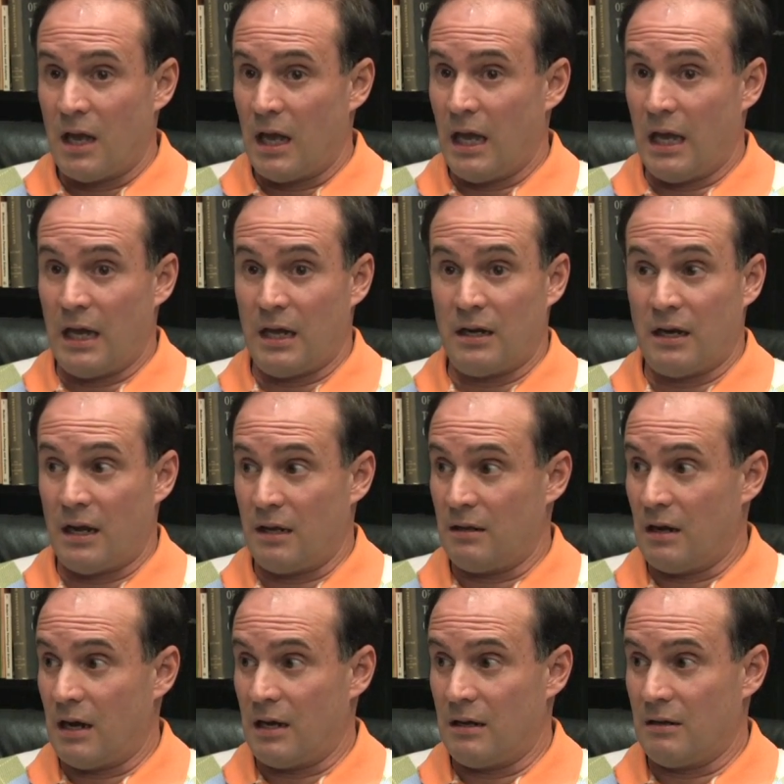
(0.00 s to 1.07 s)
and
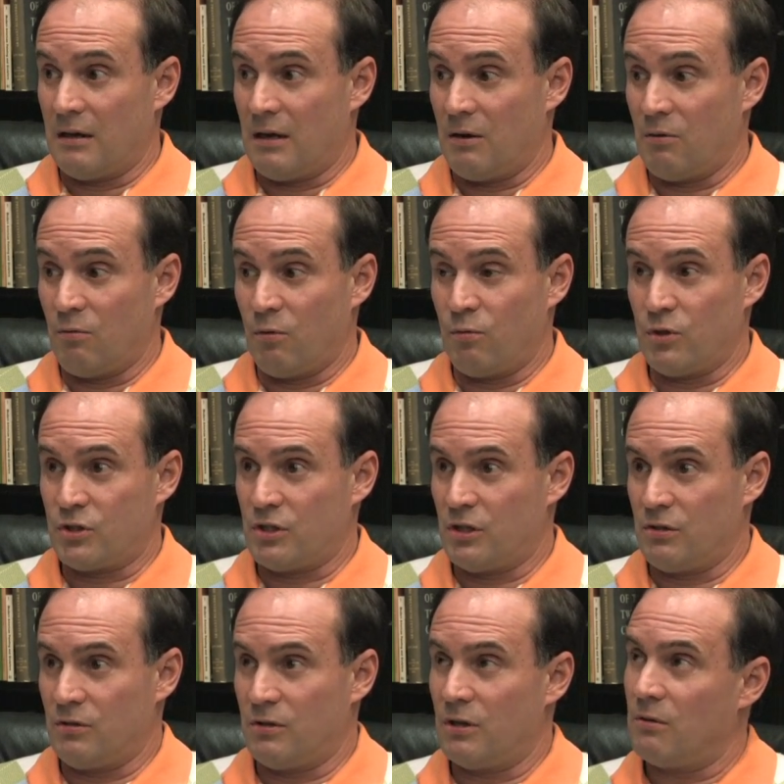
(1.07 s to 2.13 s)
I wish
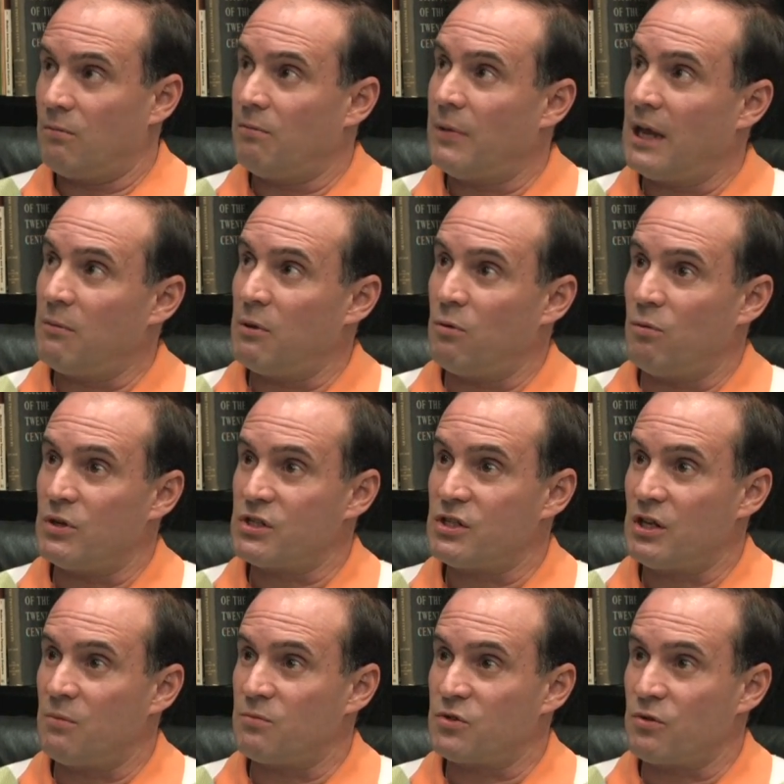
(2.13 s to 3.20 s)
that there maybe was
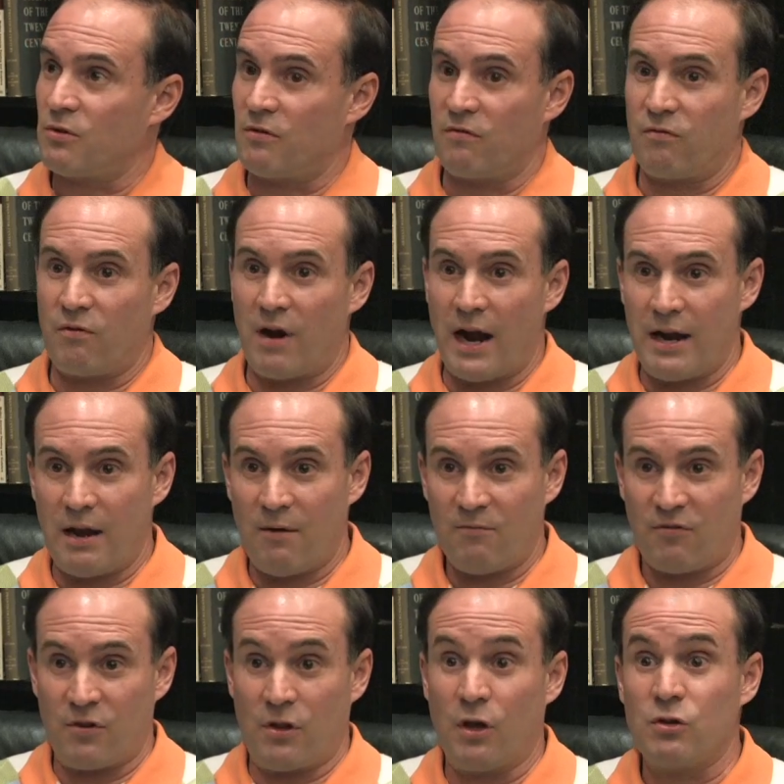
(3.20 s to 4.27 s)
some sort of write-up
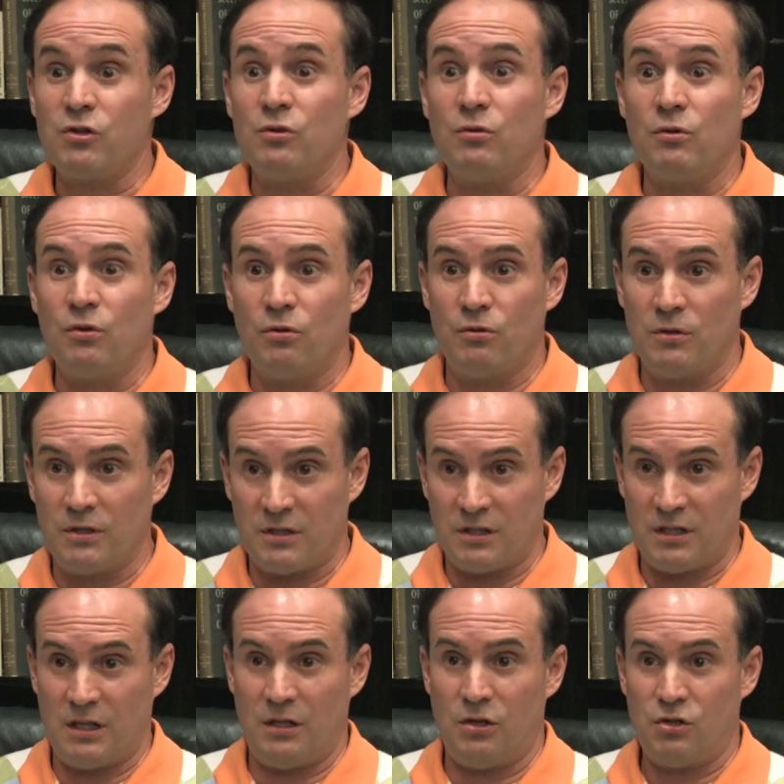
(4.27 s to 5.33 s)
for those who couldn't
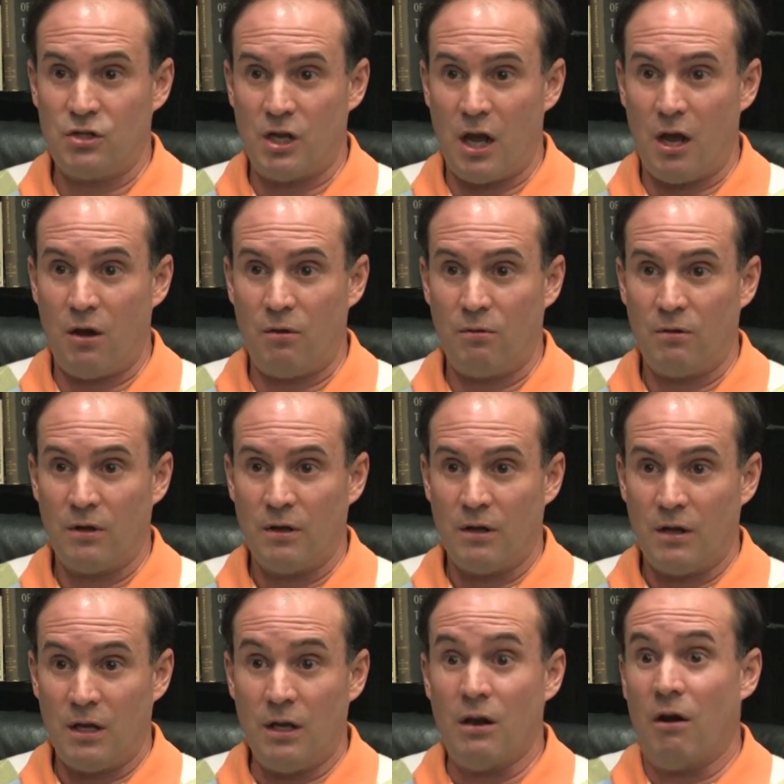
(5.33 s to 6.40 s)
see the show,
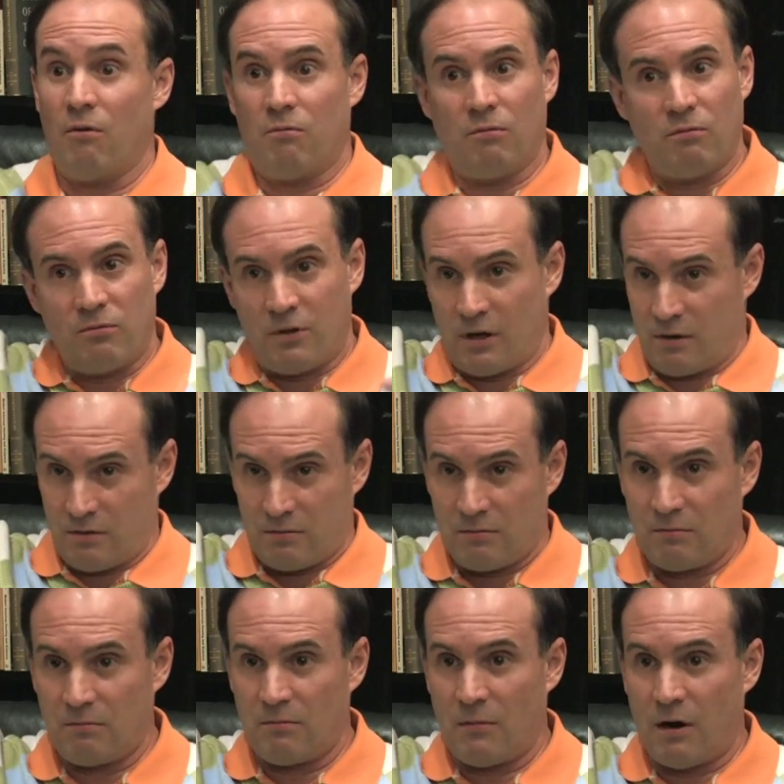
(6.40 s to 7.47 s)
that
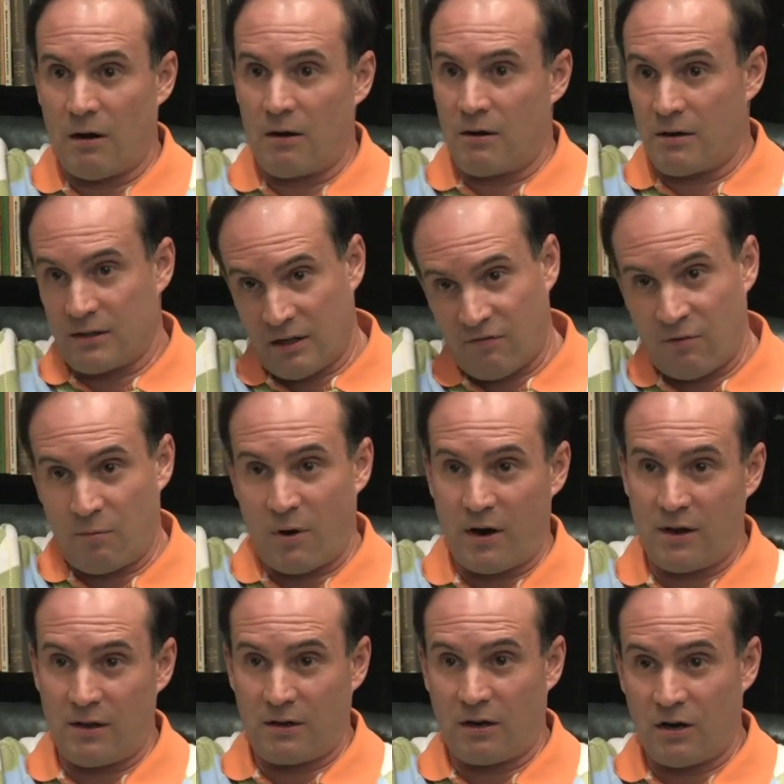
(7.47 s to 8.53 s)
are in a different part
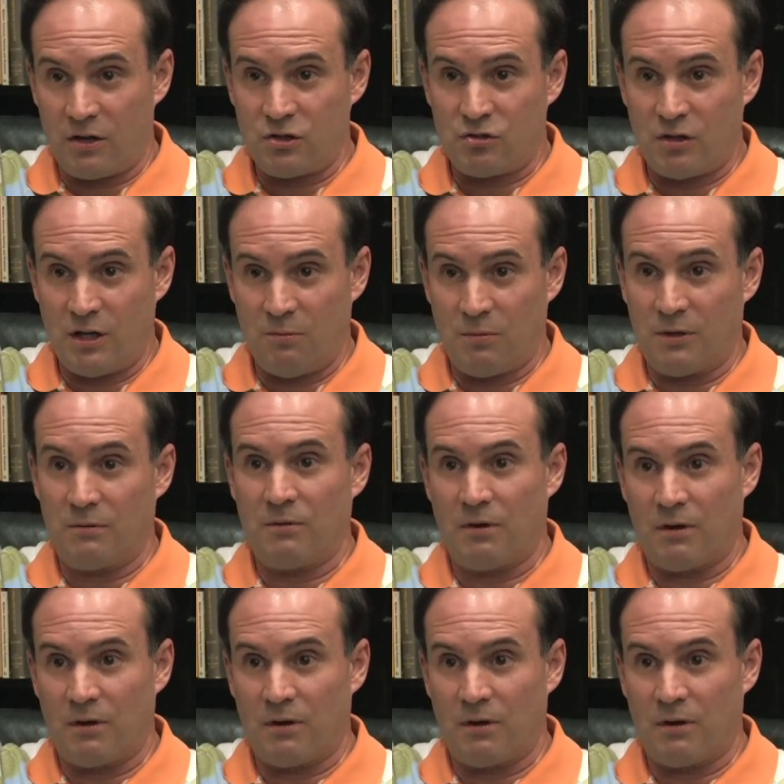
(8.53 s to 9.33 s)
of the country but